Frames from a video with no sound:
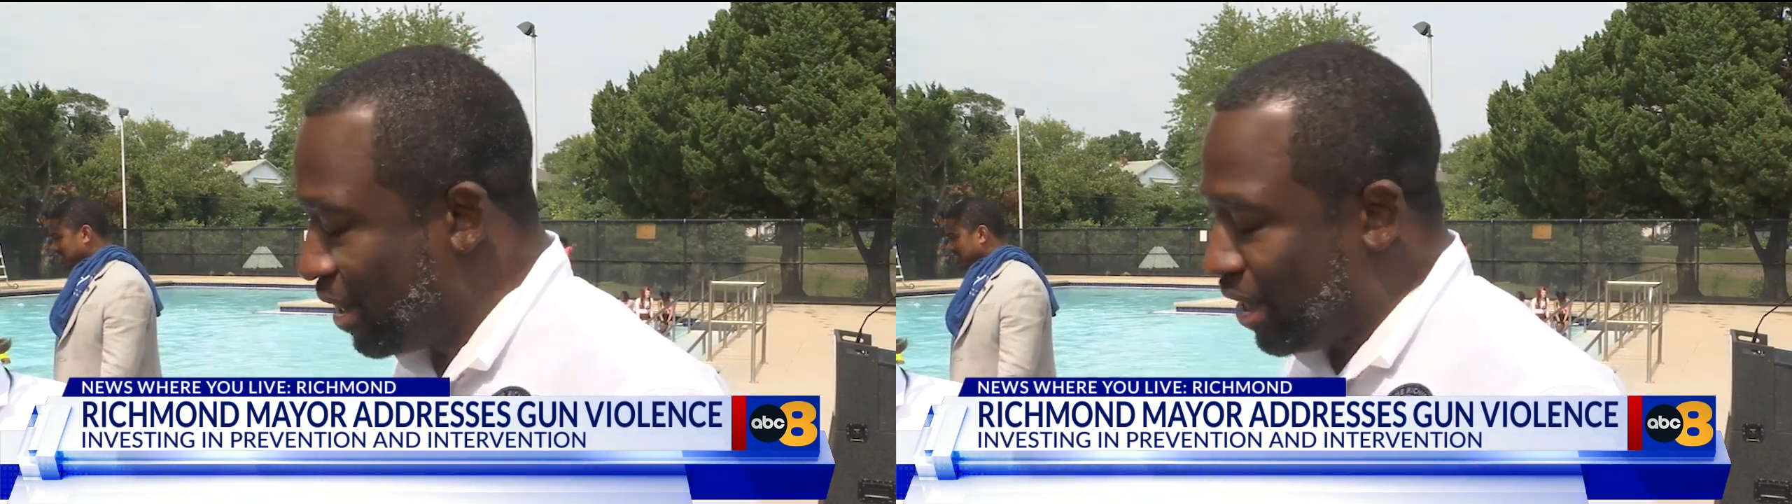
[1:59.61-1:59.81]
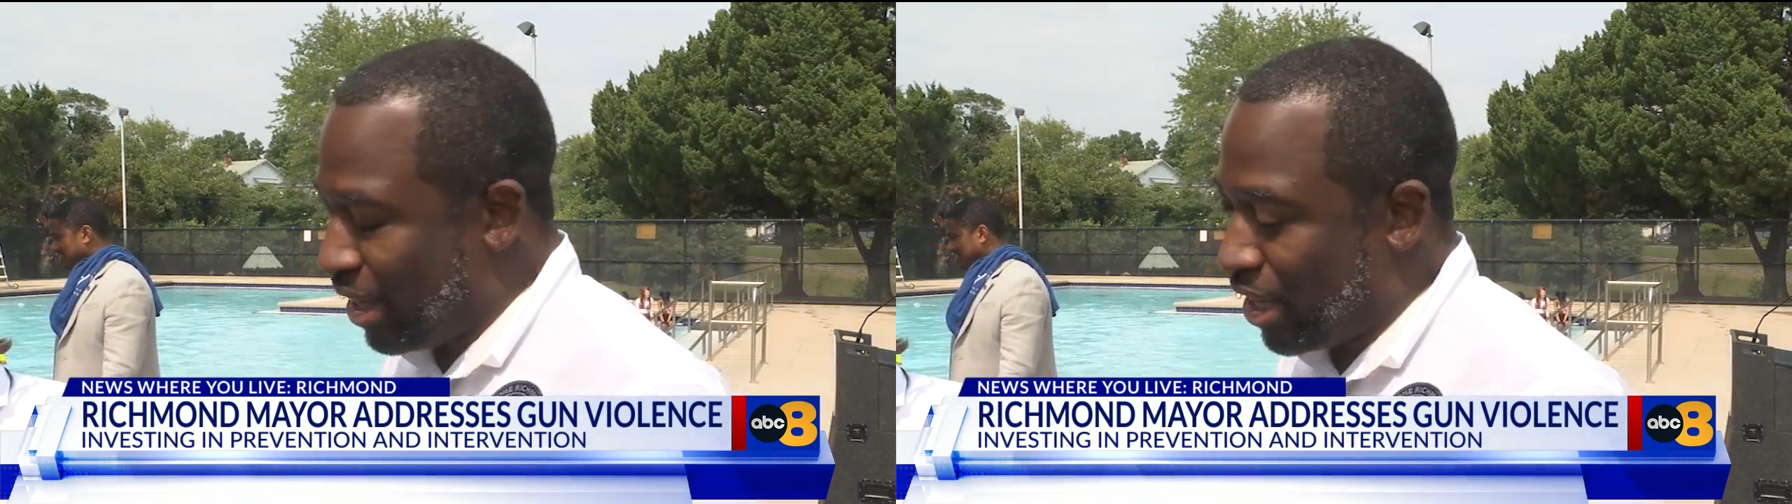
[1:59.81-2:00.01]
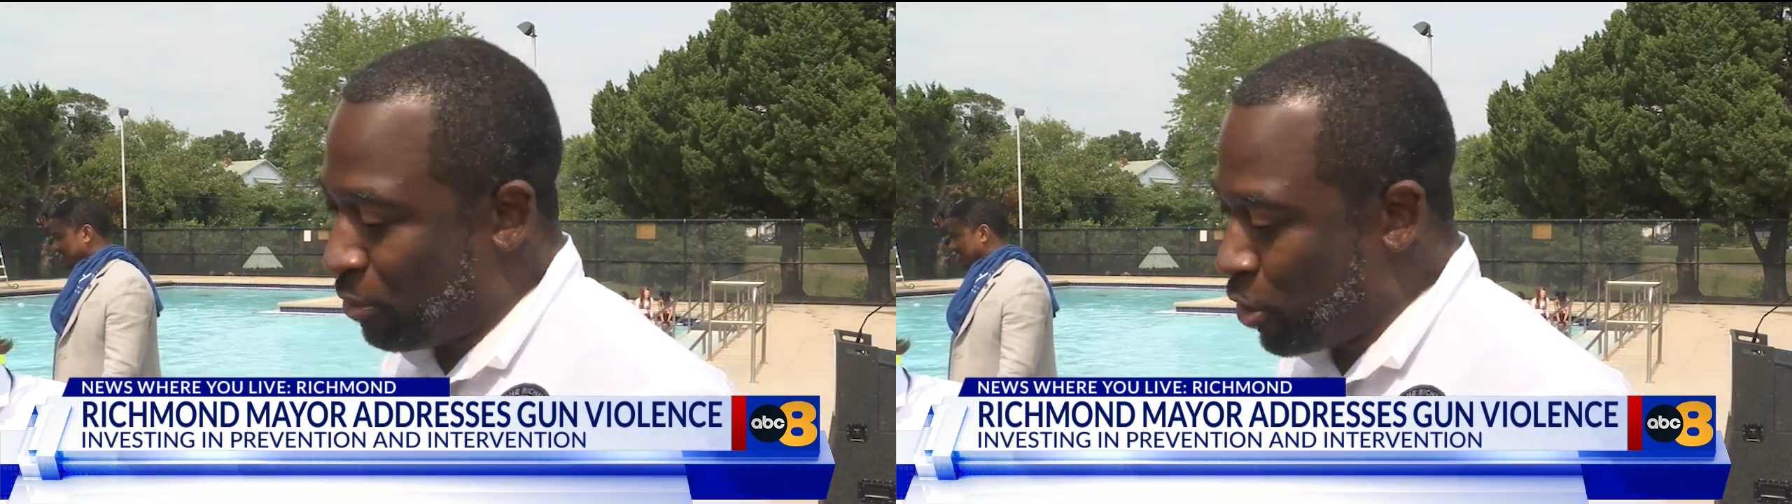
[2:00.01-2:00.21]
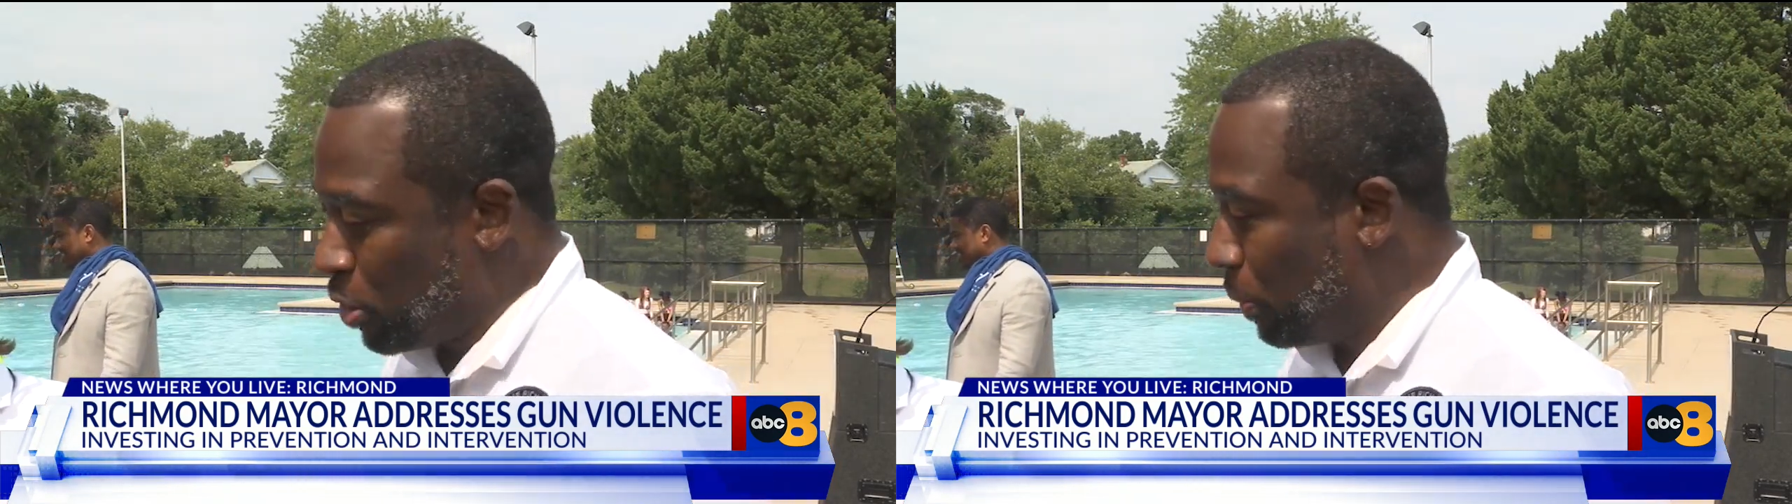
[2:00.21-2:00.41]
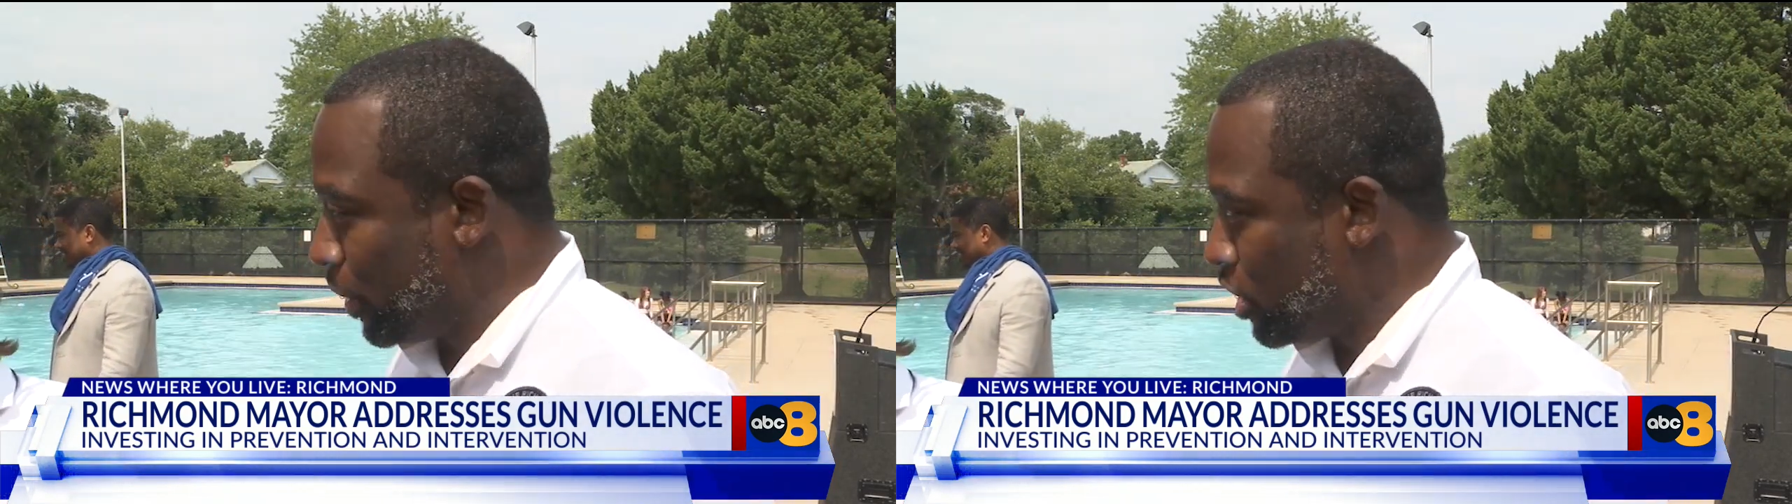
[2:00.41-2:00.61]
uh, the Richmond
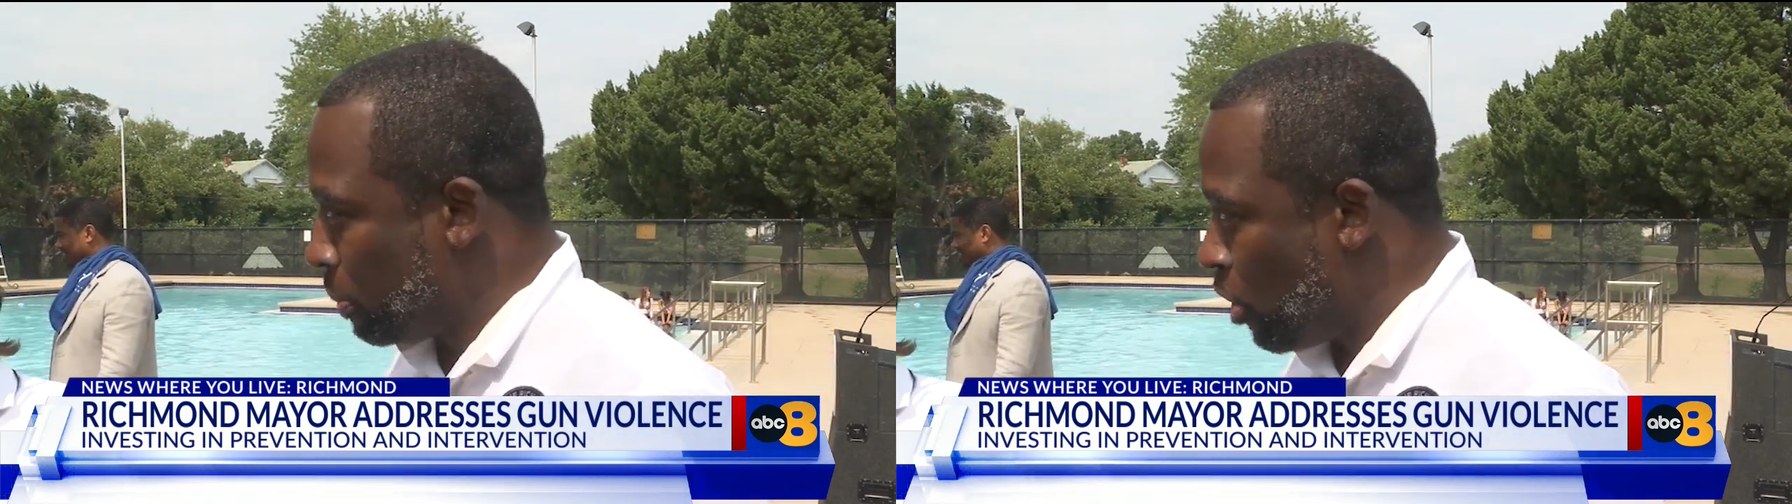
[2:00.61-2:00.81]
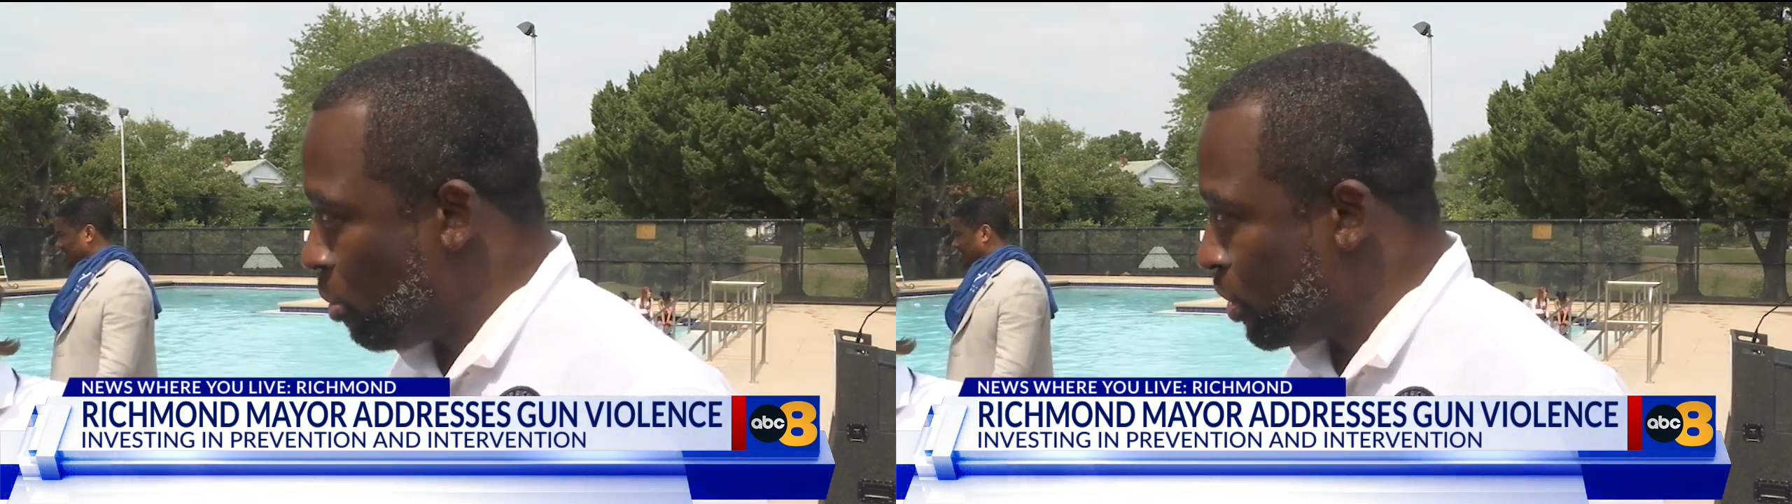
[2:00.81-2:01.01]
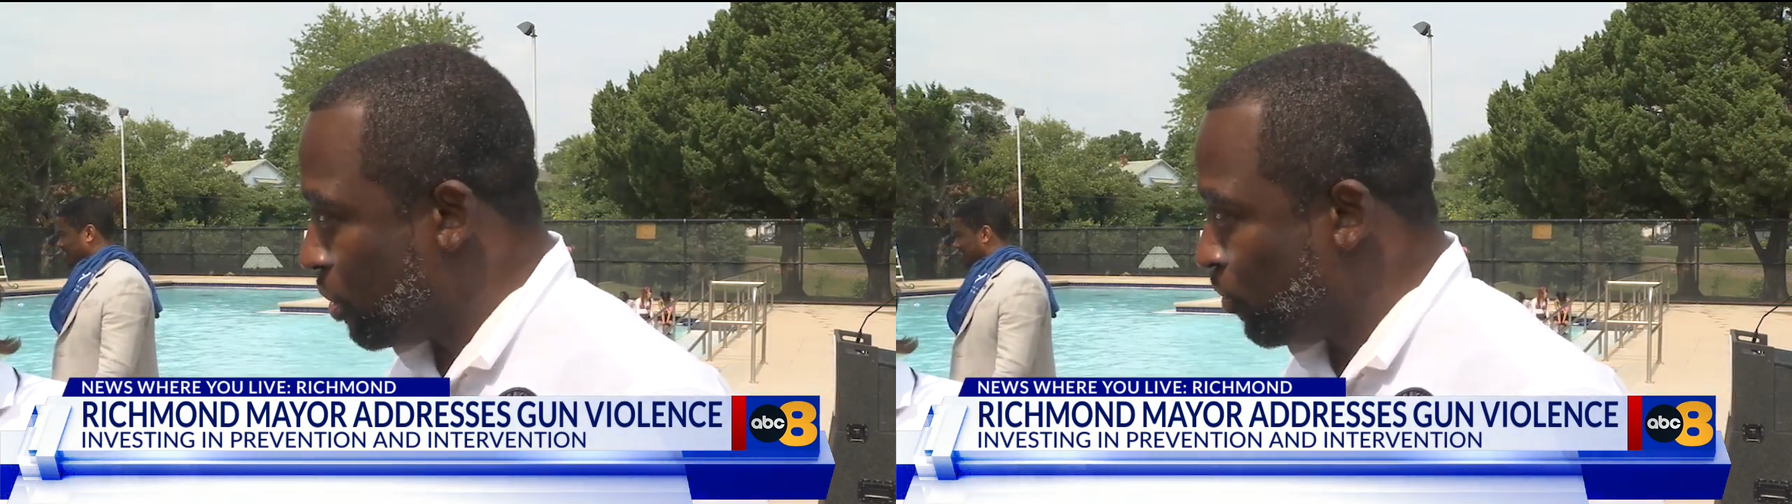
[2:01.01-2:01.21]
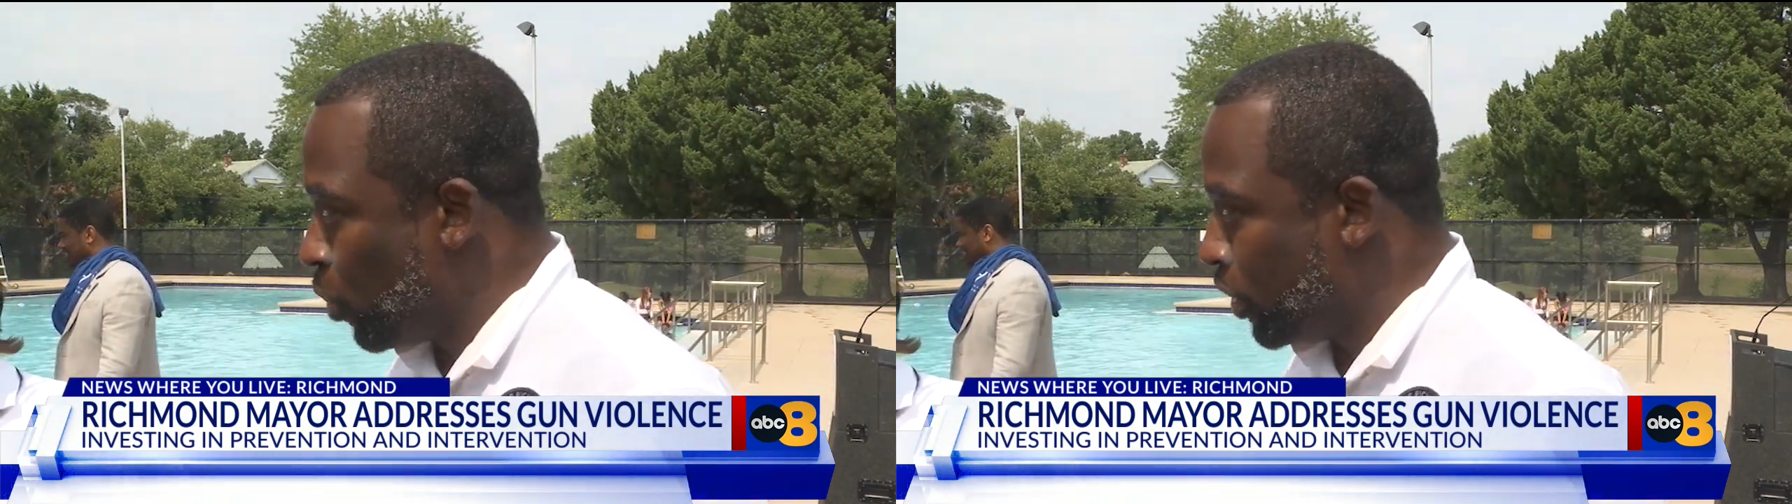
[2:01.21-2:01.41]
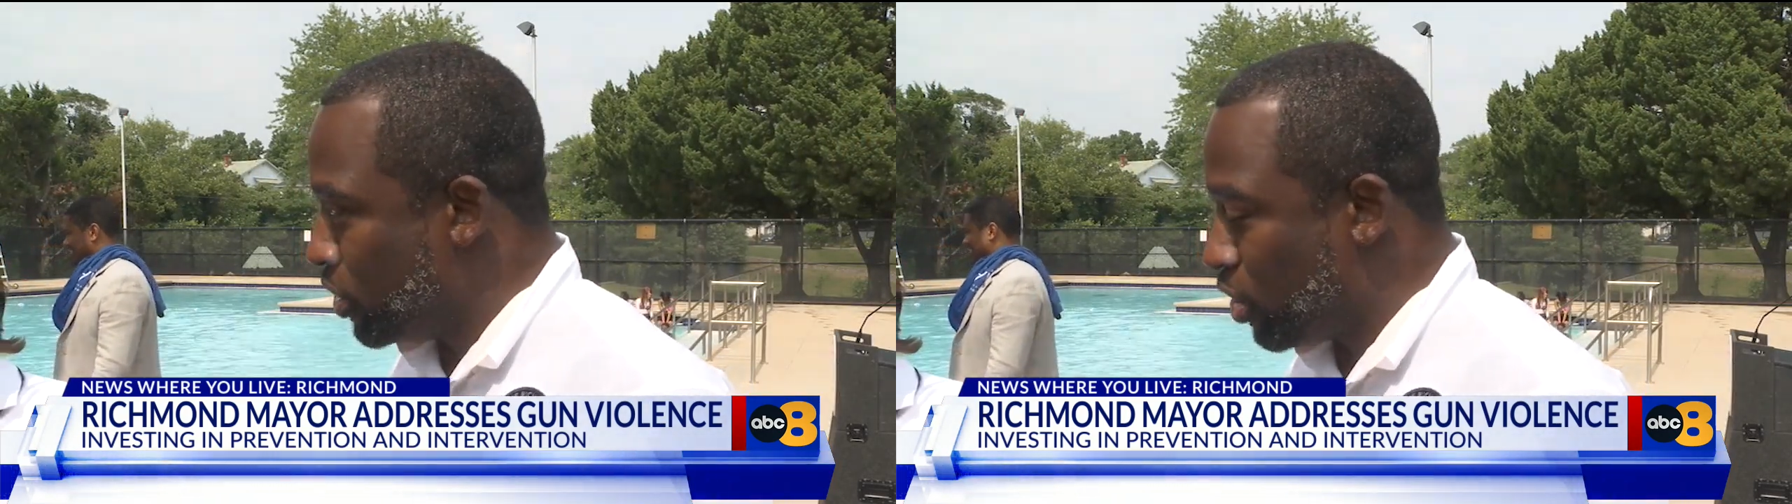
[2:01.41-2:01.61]
Police Department to
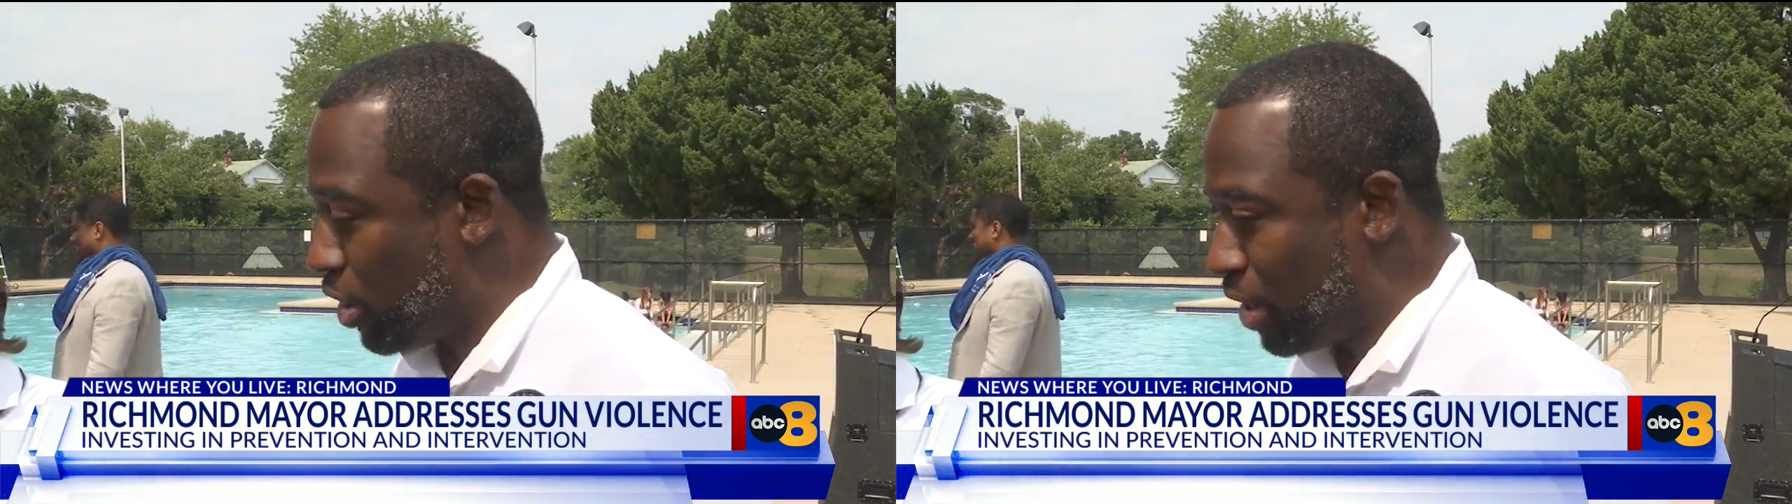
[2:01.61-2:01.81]
focus on,